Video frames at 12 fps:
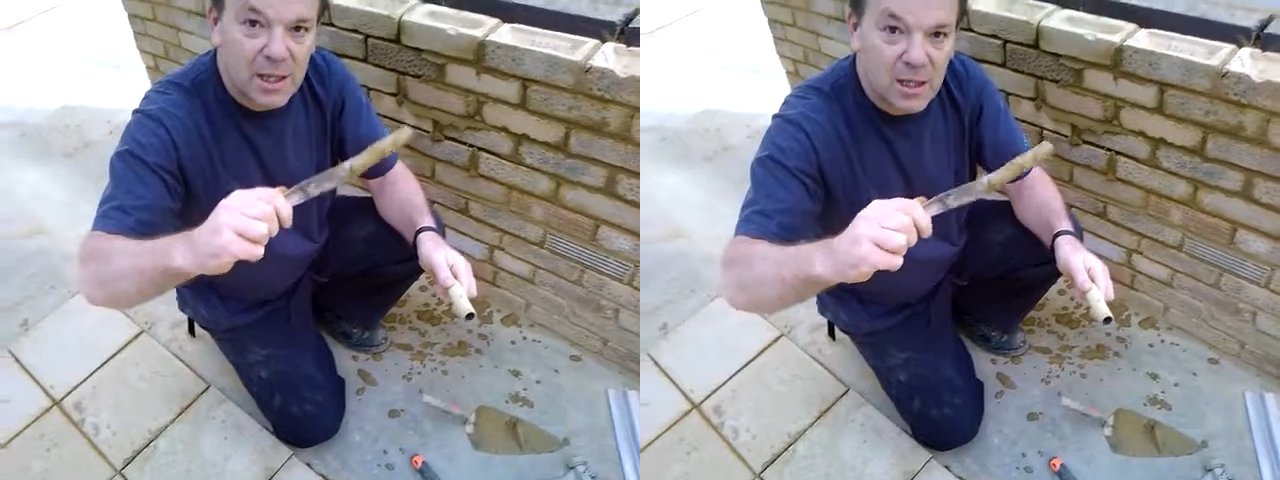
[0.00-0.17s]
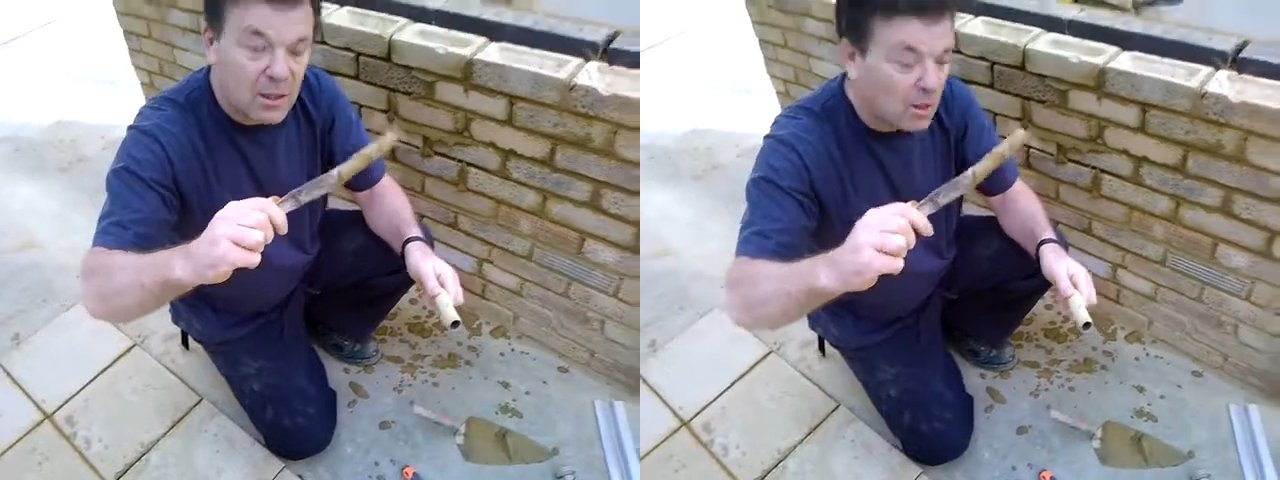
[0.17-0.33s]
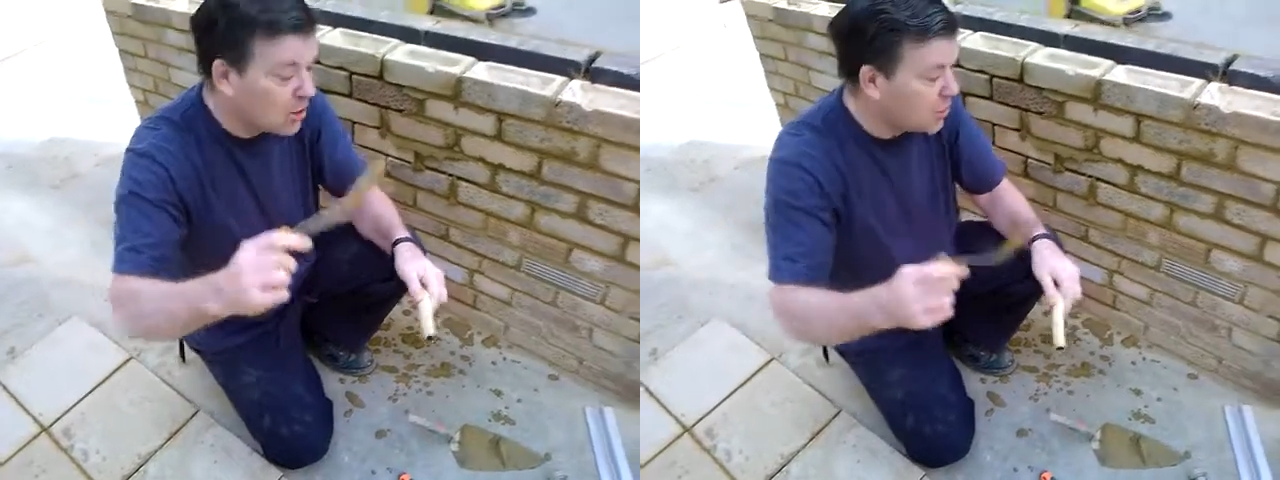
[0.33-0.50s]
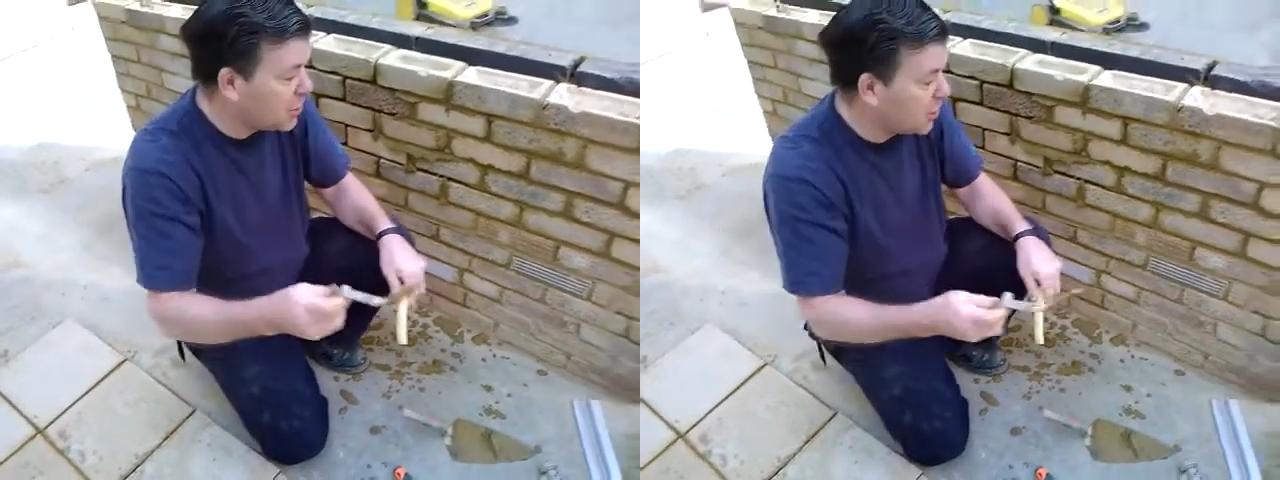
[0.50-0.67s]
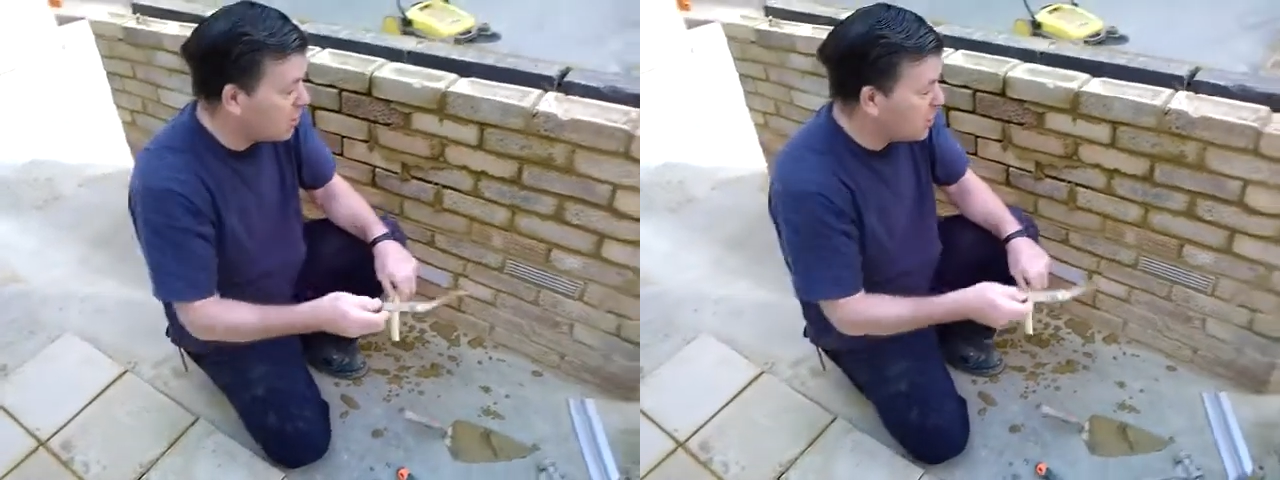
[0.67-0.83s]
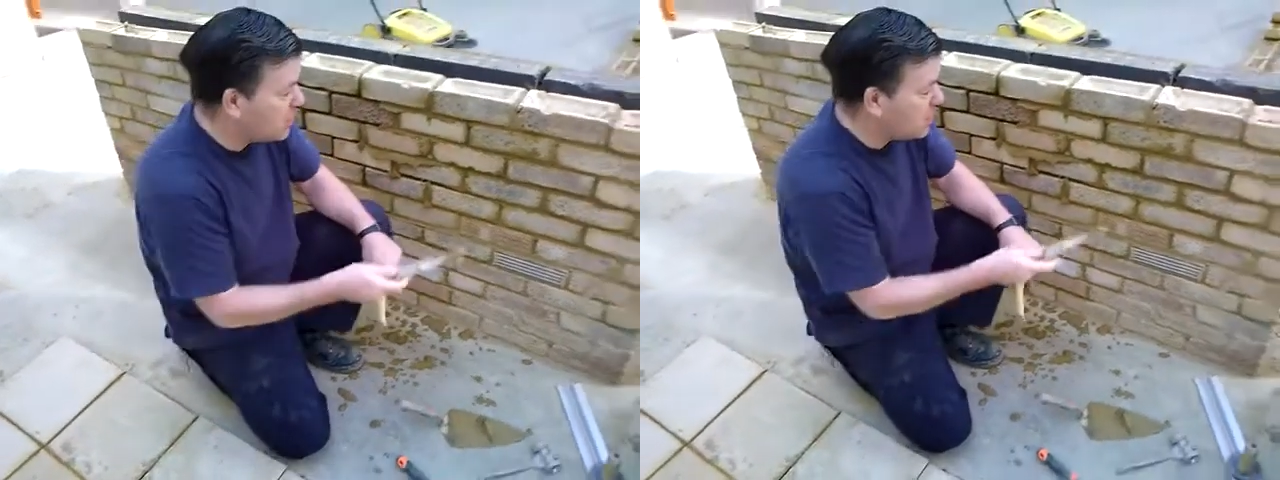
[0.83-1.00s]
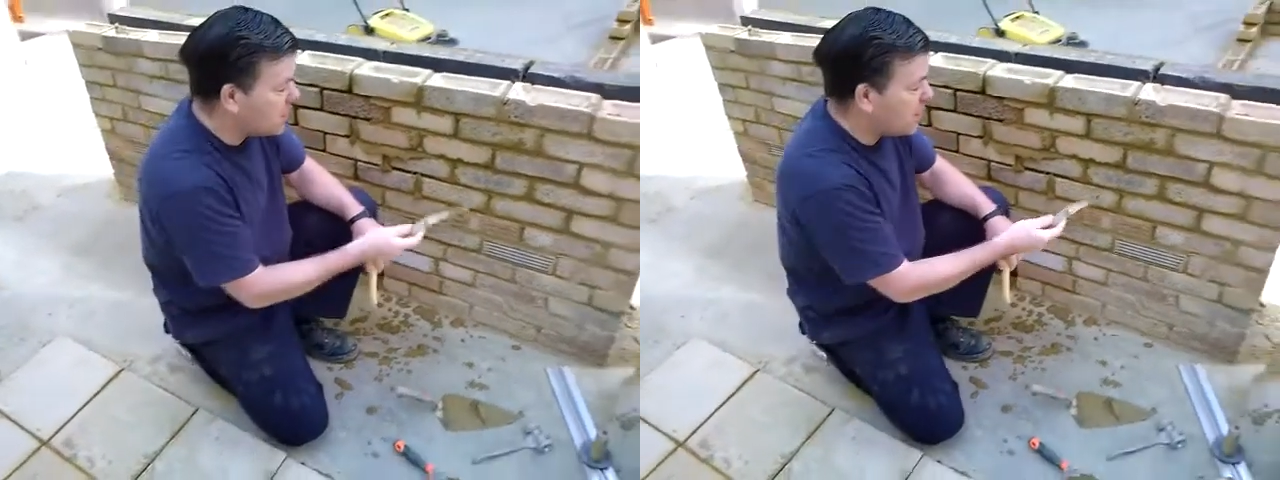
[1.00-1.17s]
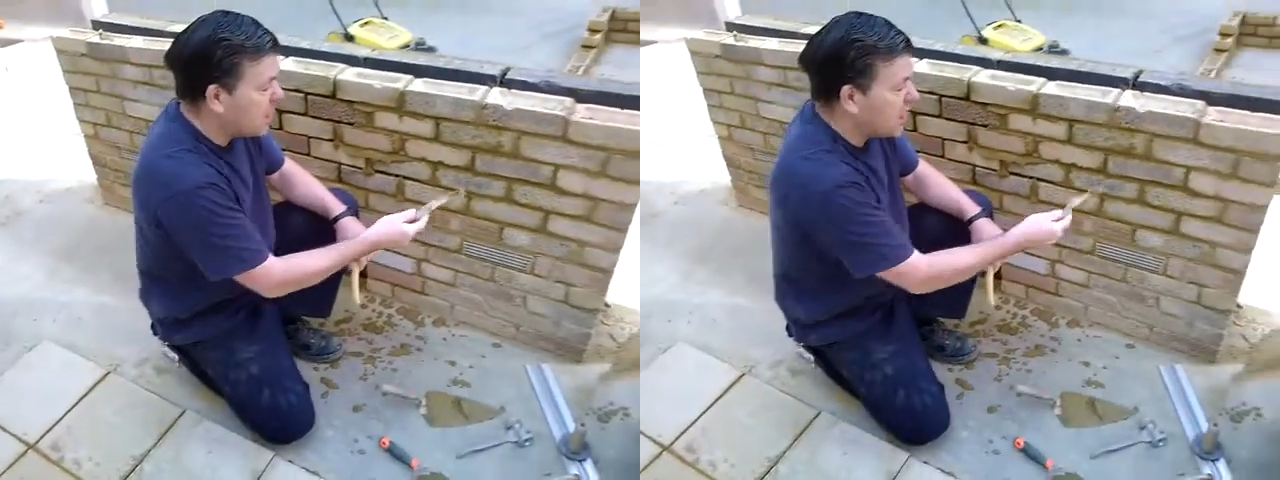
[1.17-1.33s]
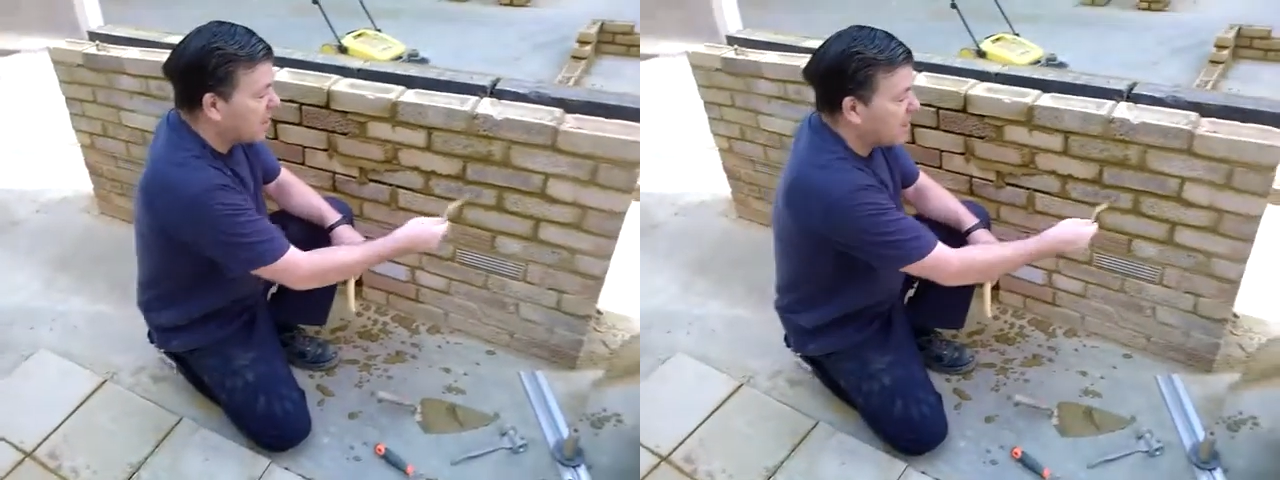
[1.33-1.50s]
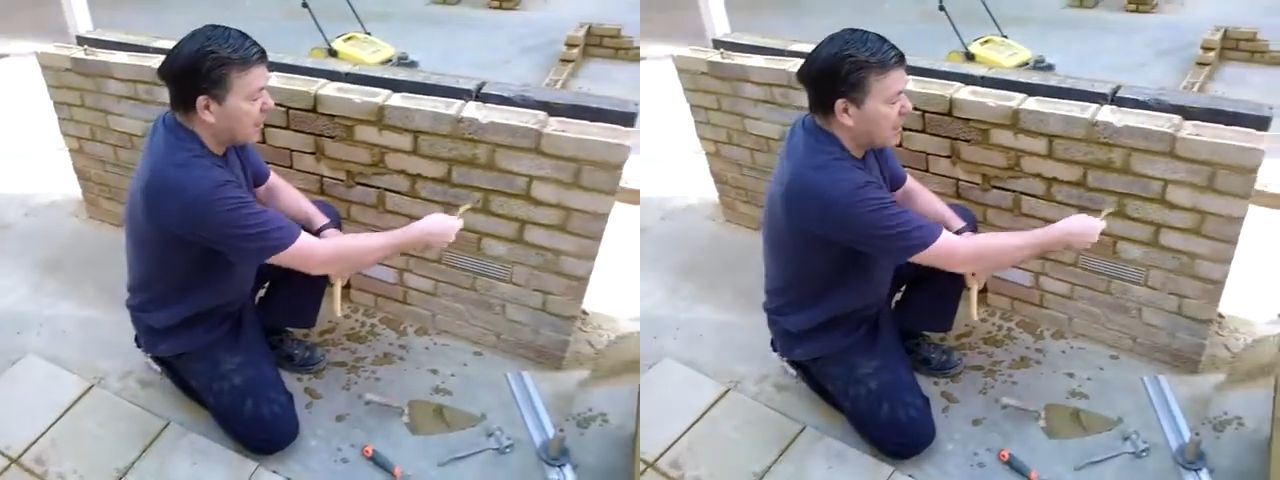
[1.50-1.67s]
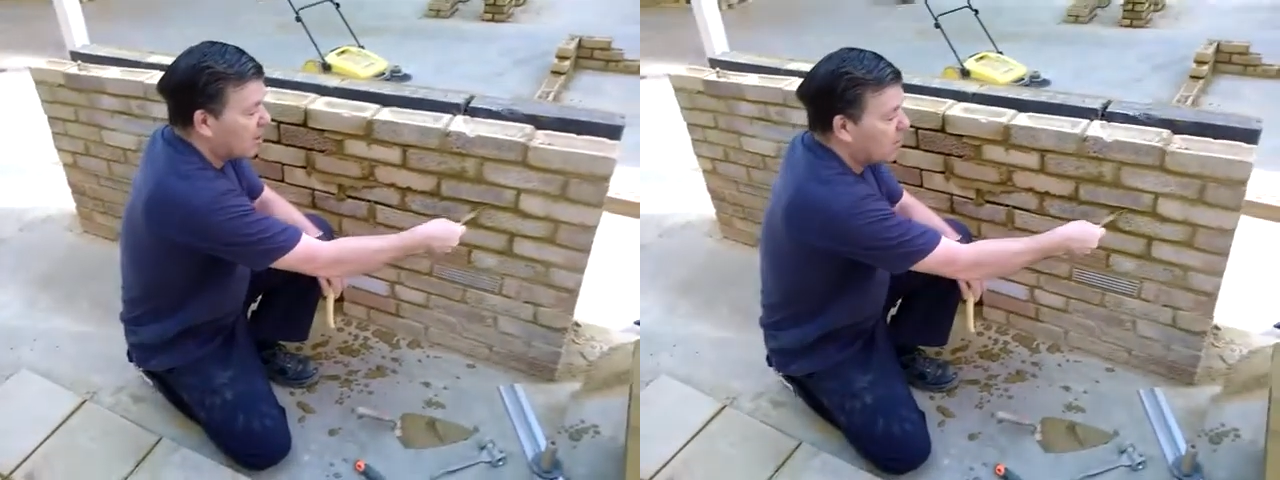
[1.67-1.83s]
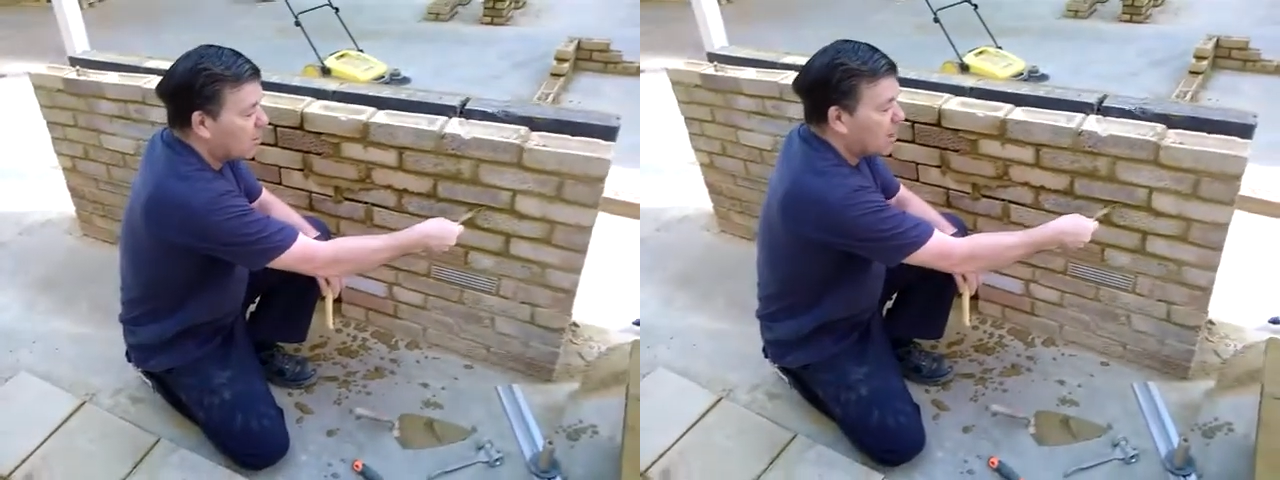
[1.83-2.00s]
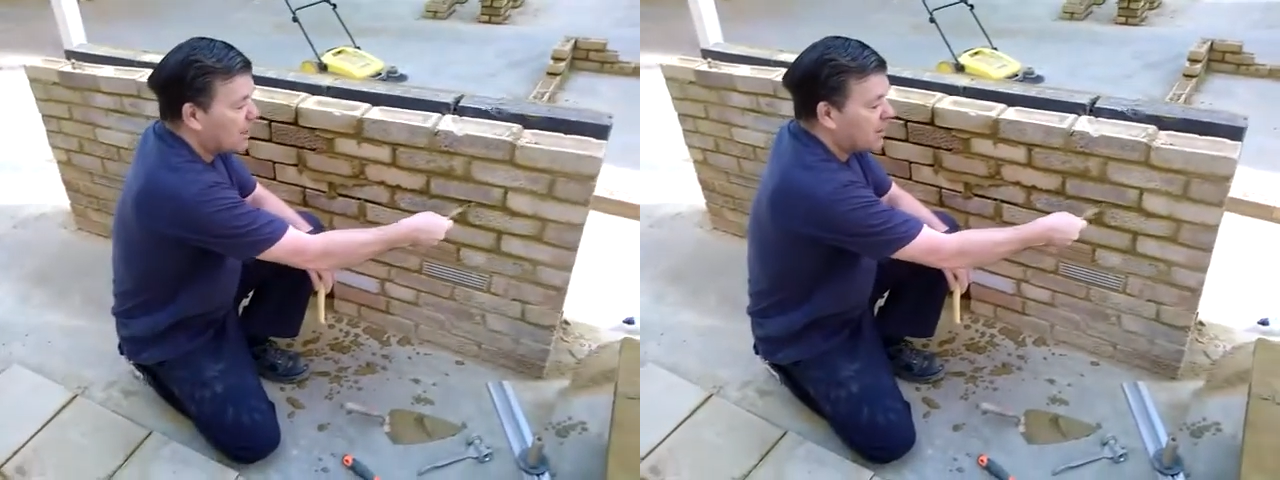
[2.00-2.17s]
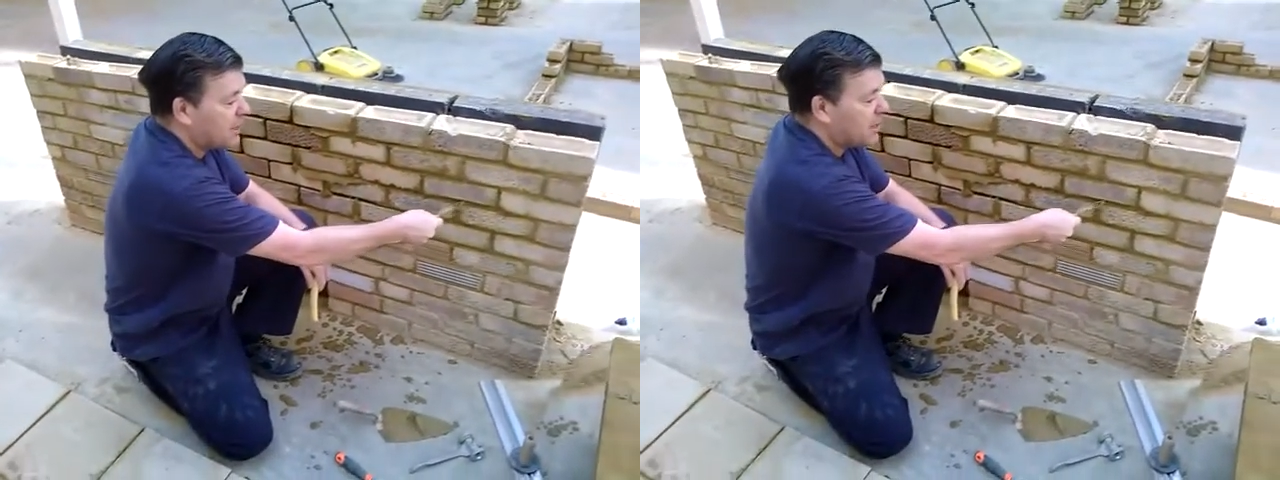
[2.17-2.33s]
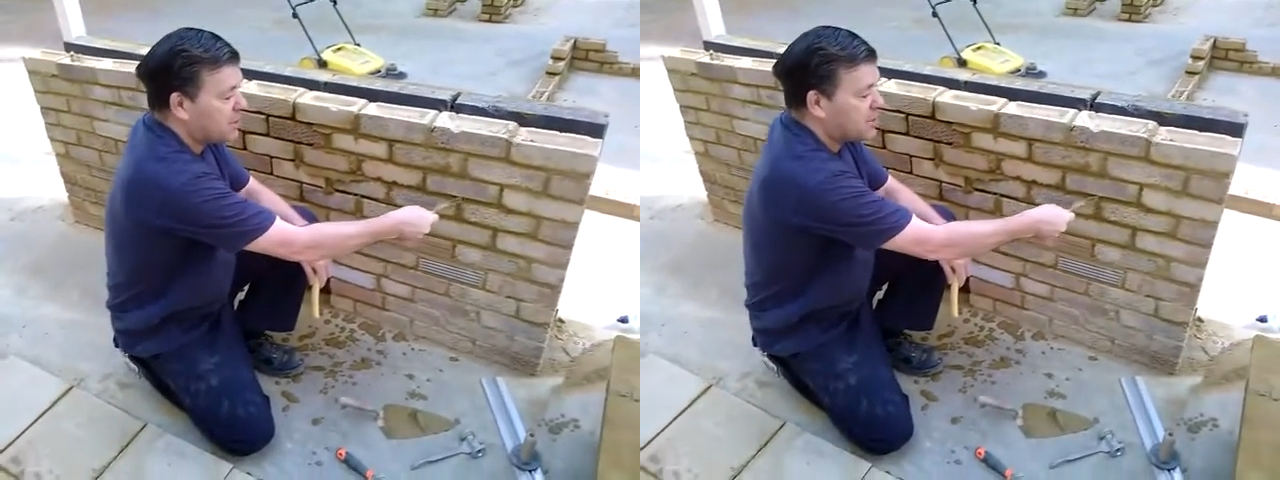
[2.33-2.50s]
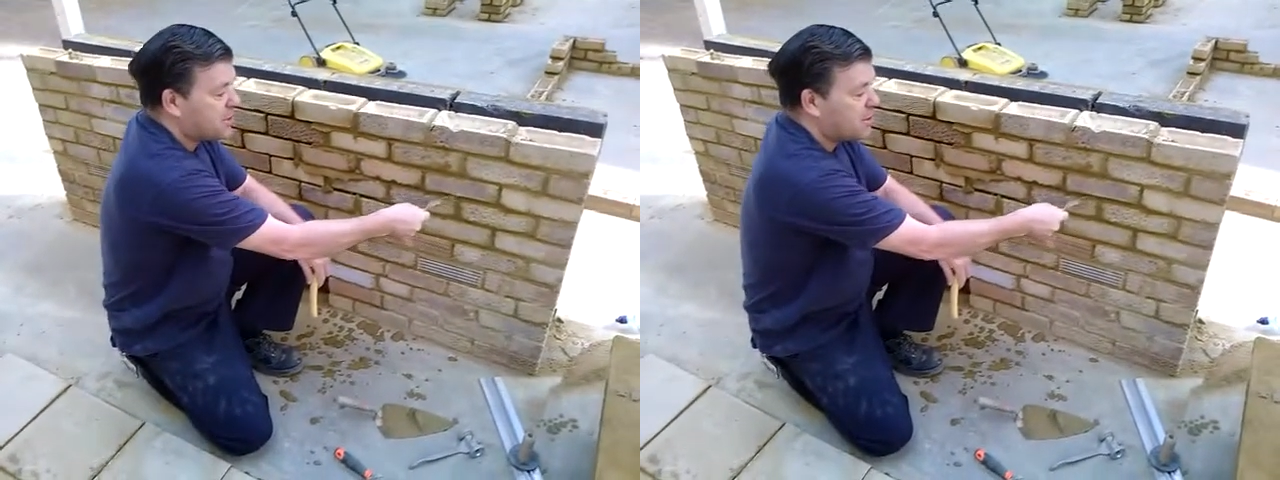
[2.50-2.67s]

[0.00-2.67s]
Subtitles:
there. A lot of students, they go like this.